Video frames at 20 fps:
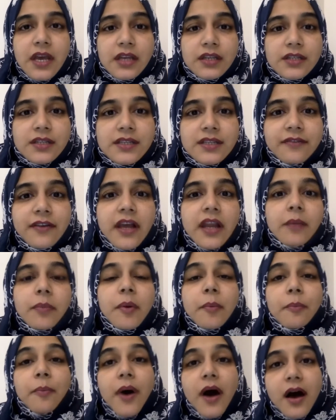to develop
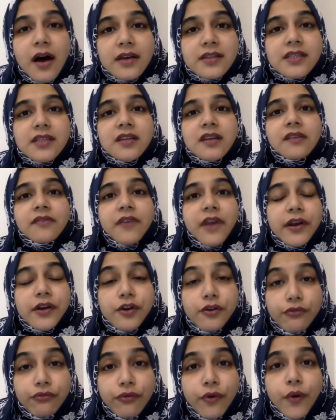a positive
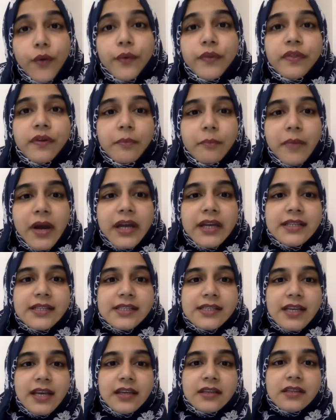and growth
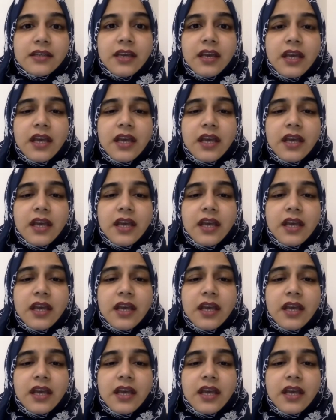mindset.